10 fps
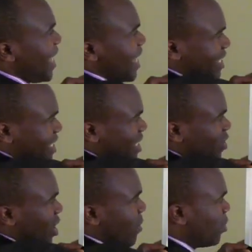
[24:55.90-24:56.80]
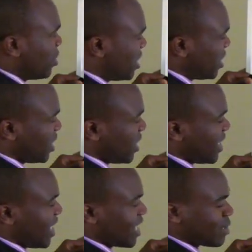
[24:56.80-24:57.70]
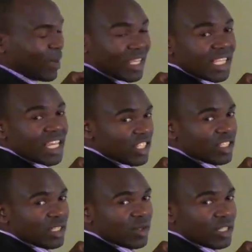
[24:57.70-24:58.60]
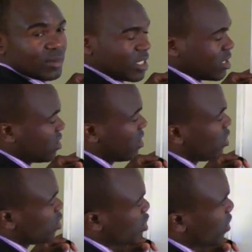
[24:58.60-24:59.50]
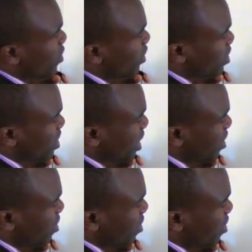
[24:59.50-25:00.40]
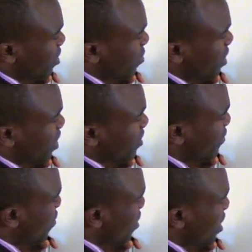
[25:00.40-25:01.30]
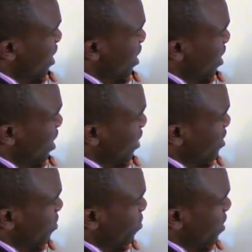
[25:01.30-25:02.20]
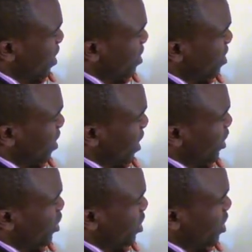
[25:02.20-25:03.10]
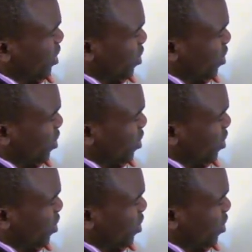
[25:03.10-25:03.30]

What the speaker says: x, we are putting x plus h. That's what it means. So we are going to say minus 4x plus h